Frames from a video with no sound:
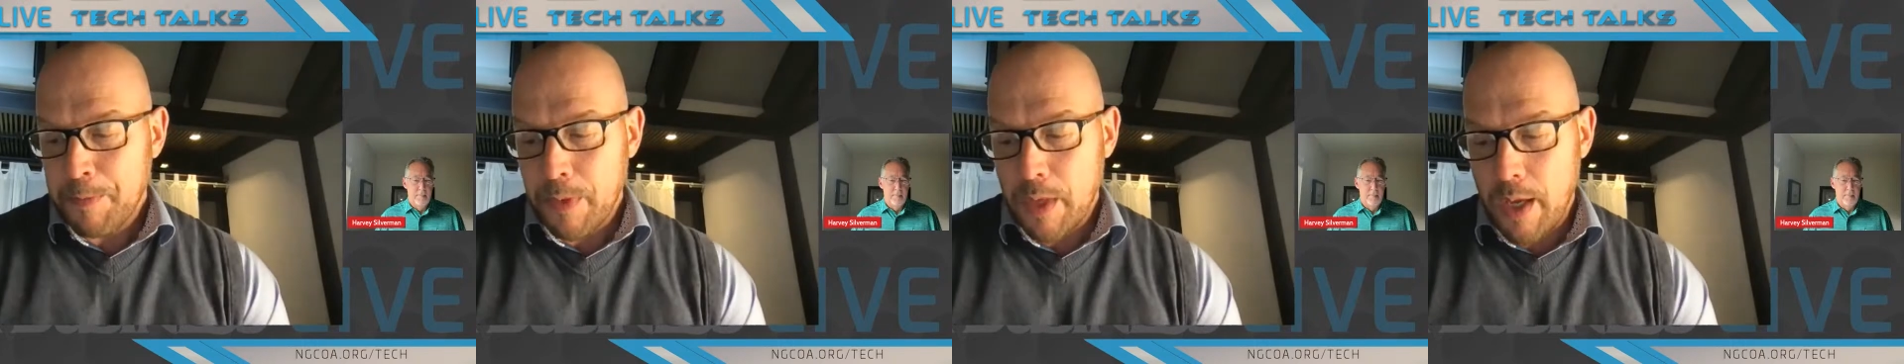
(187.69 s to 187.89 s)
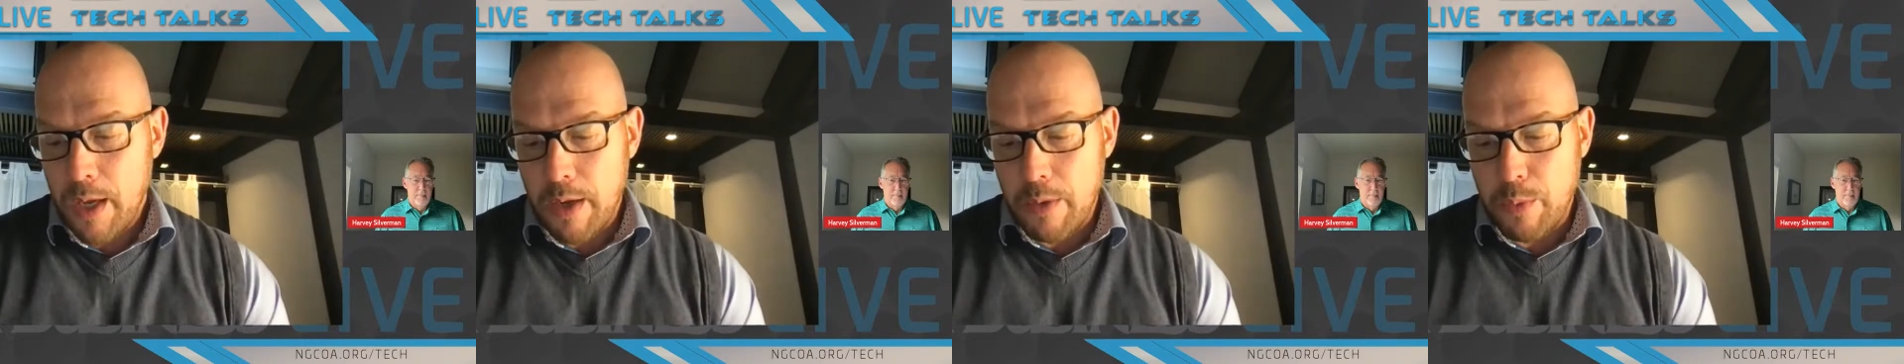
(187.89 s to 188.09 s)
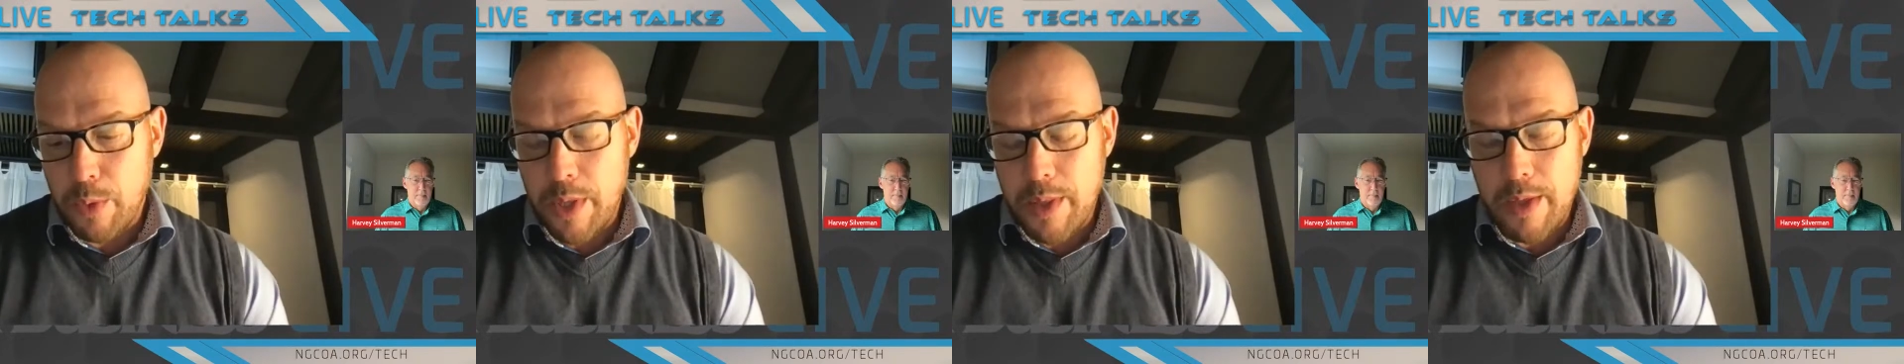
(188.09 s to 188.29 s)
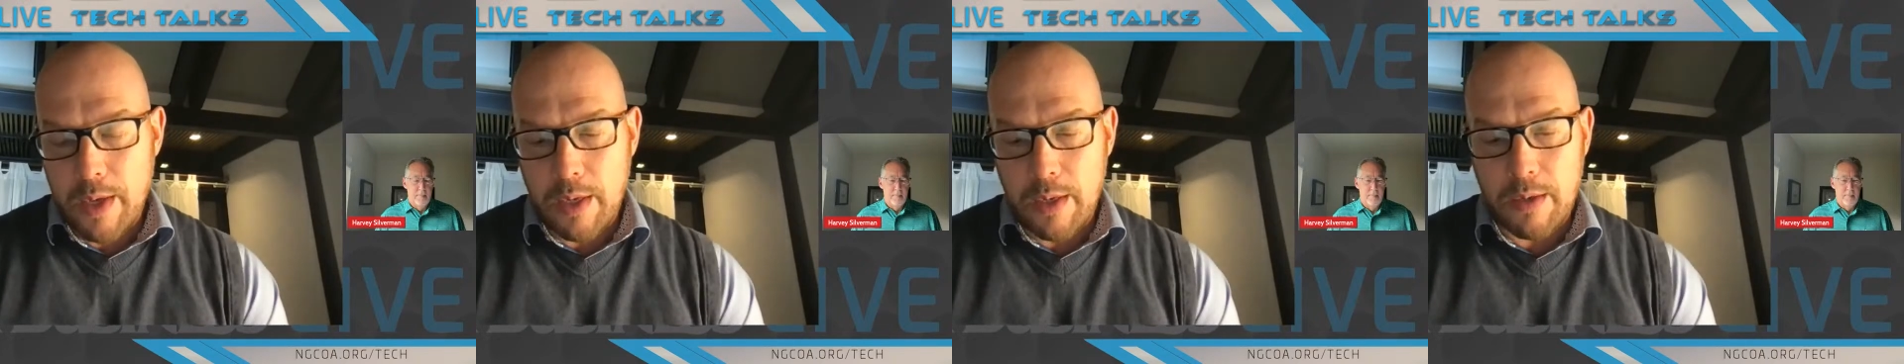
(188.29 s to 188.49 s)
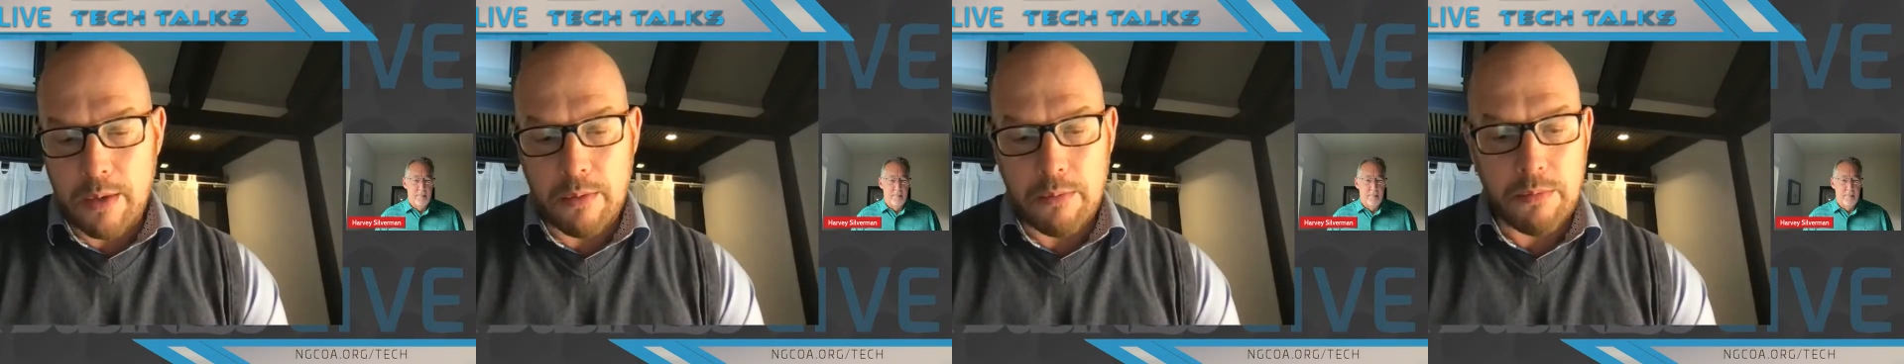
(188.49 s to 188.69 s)
We
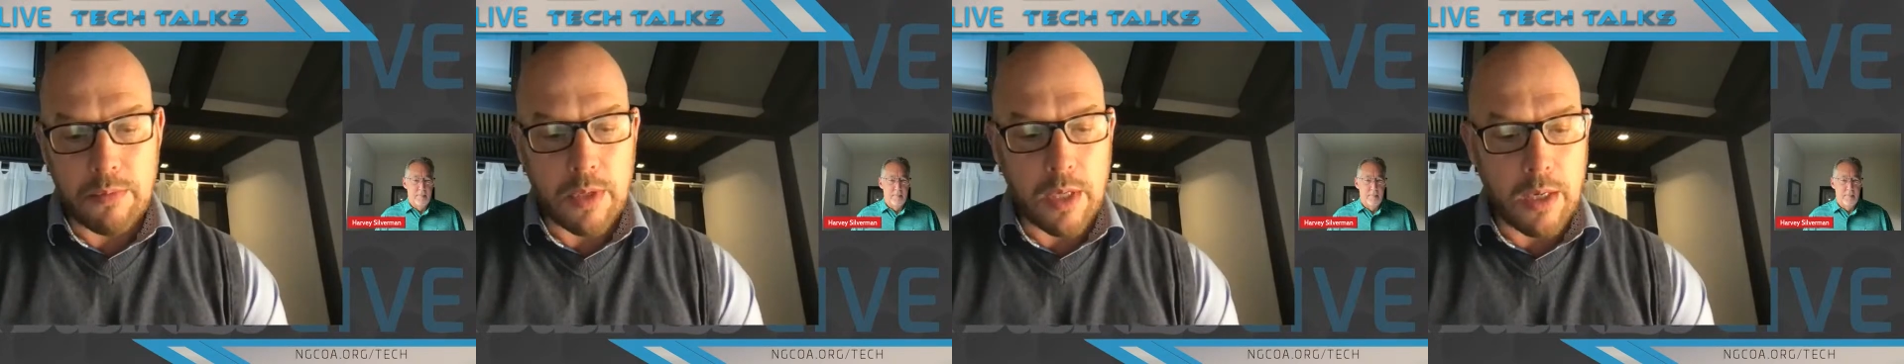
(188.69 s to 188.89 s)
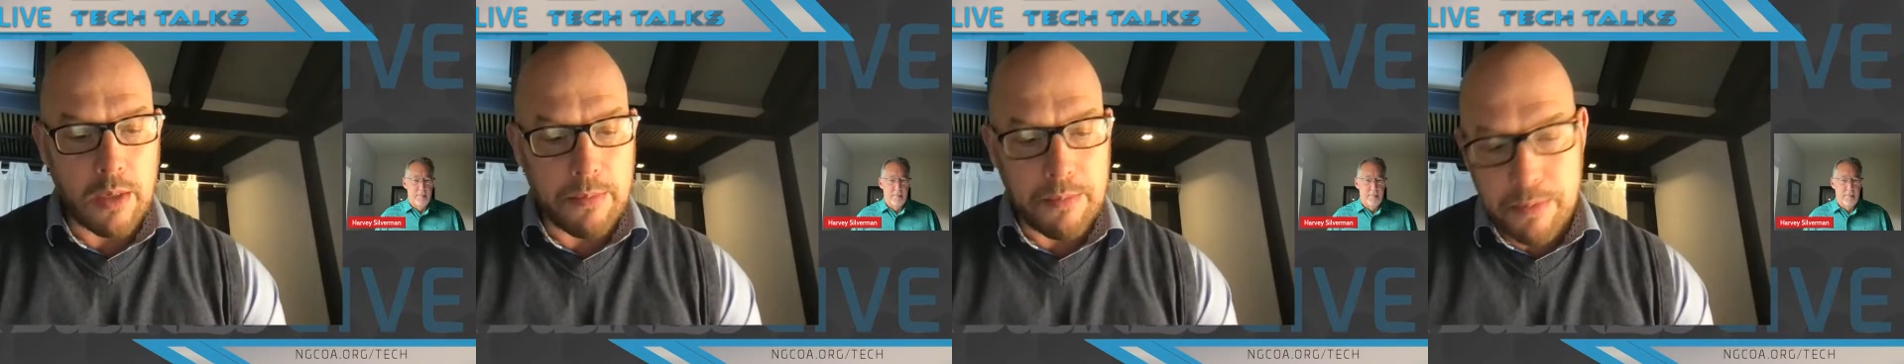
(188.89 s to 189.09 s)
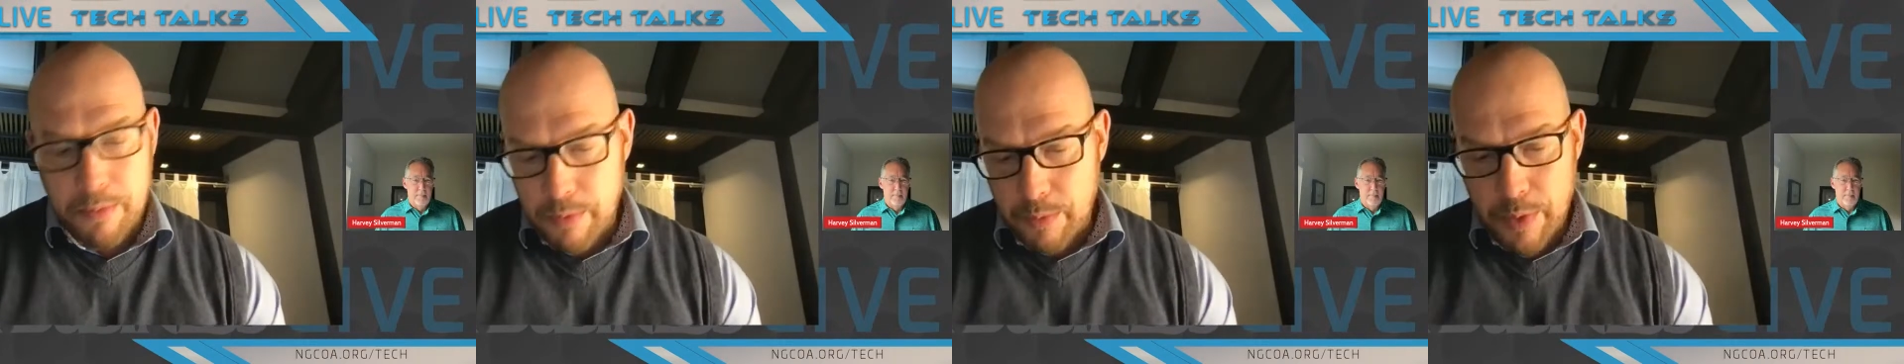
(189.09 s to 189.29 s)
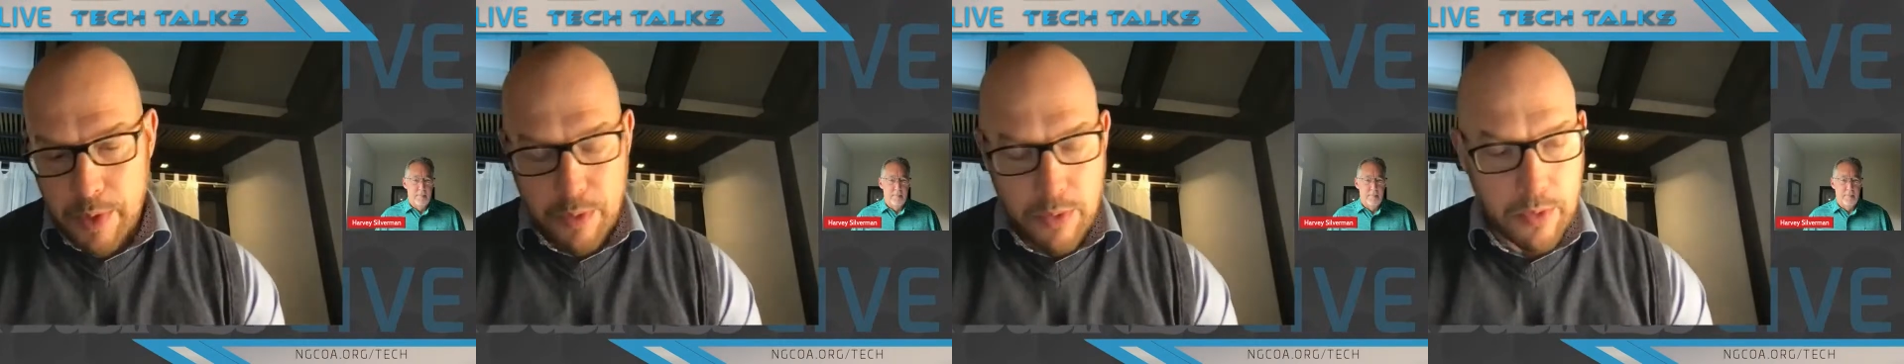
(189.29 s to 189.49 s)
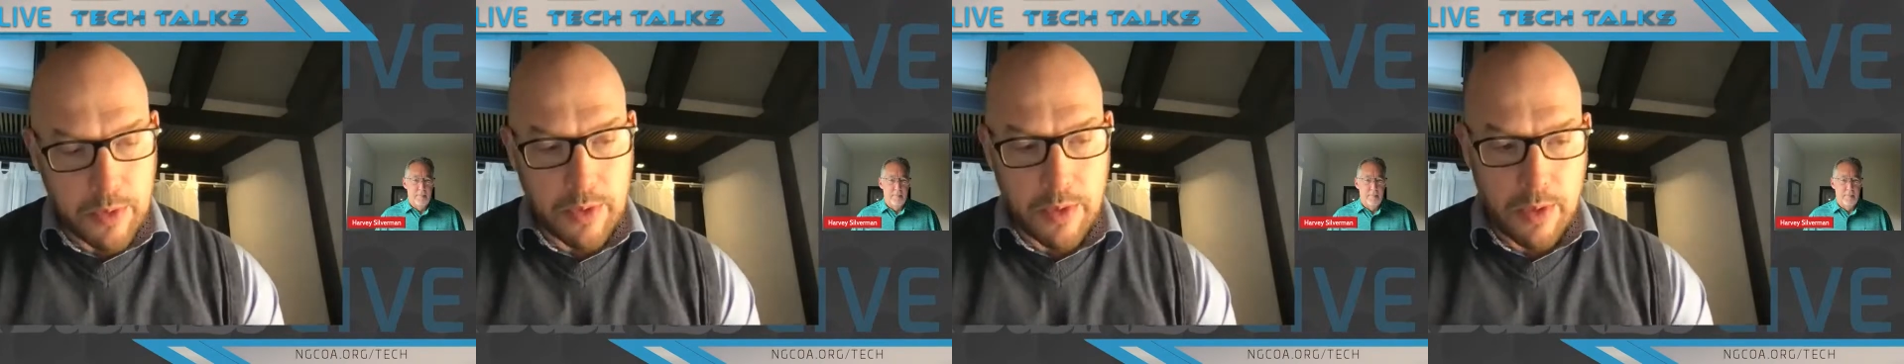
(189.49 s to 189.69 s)

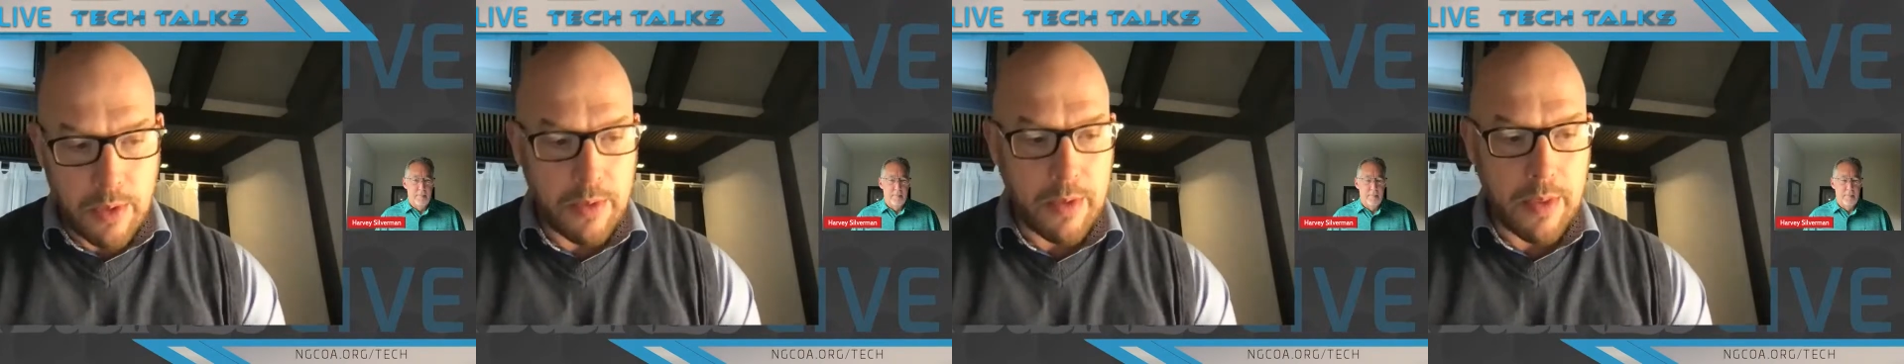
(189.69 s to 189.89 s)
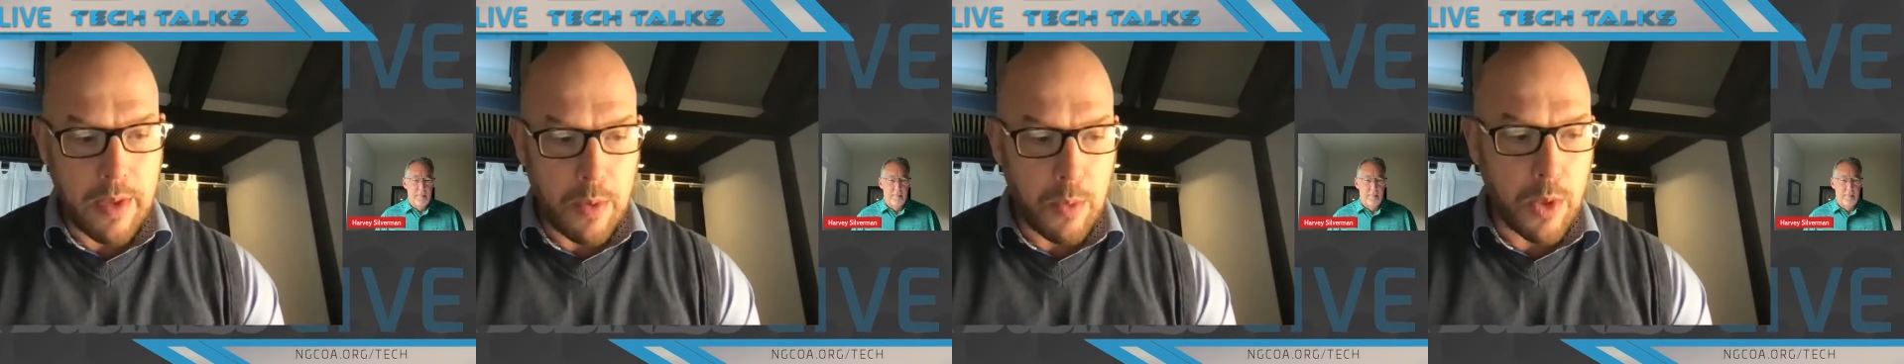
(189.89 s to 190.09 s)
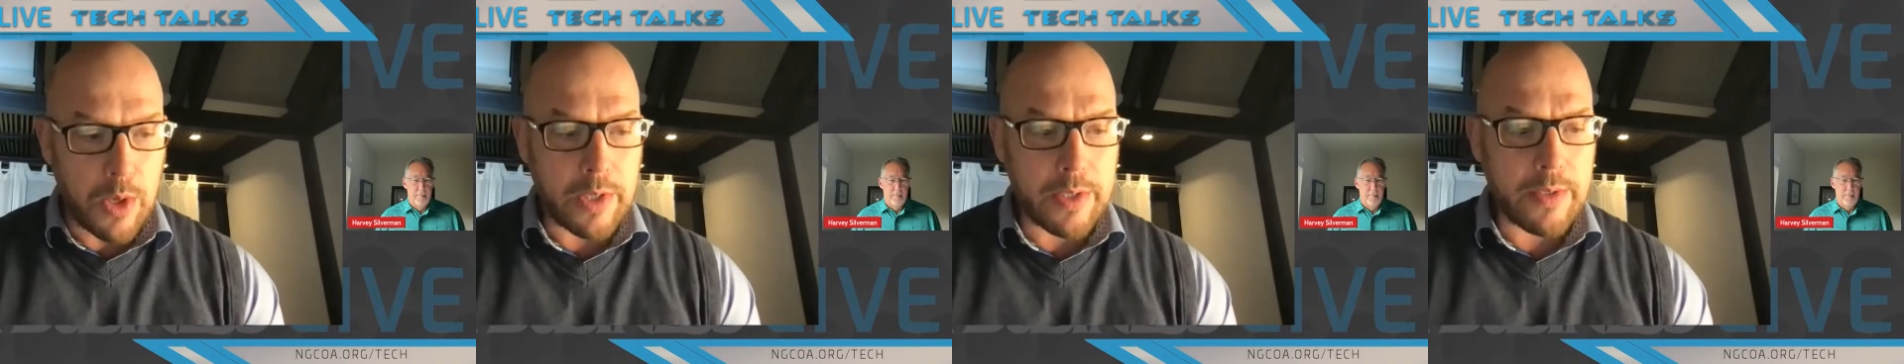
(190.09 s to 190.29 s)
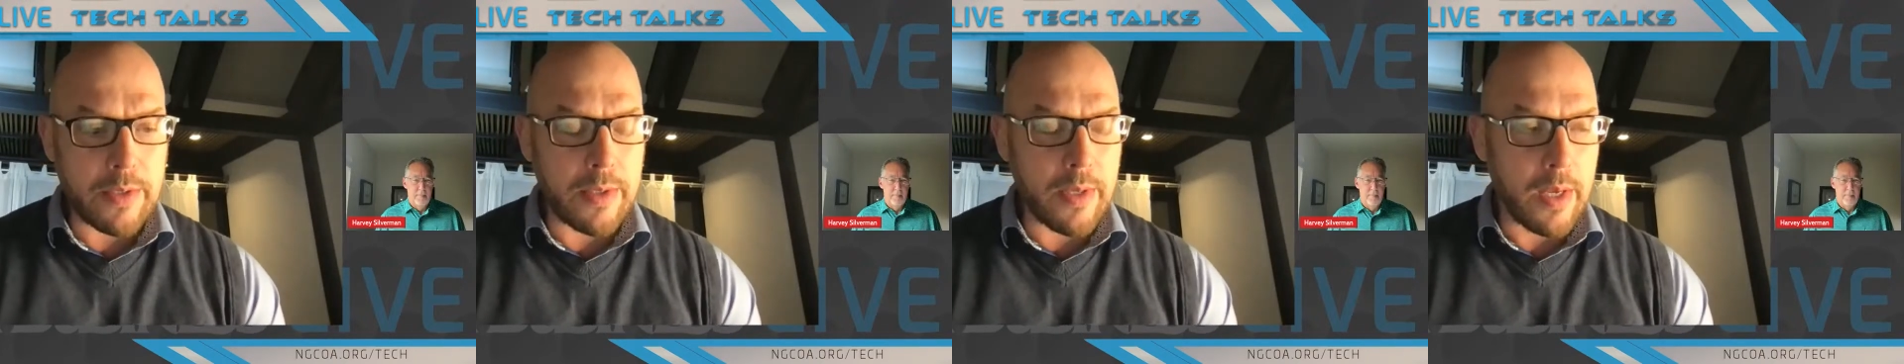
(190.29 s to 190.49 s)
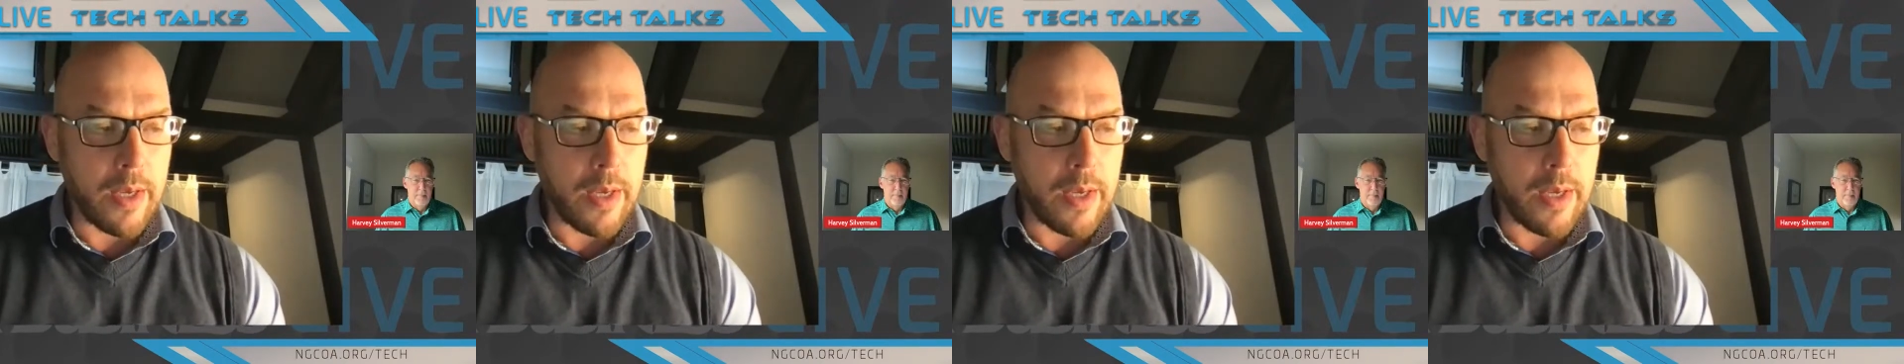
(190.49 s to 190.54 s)
thought that there was,